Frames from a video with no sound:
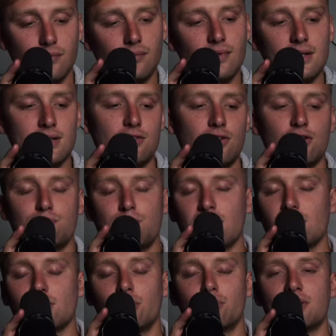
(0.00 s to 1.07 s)
So you spend a
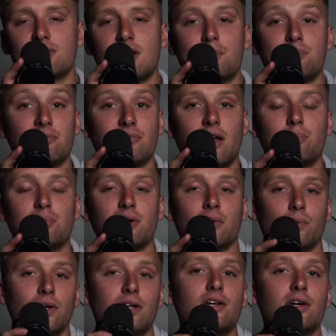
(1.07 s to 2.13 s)
little bit of time developing a
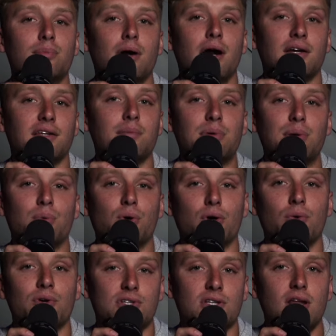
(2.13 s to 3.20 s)
really good product that people are
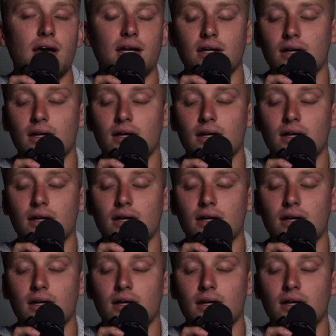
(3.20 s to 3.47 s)
going to like.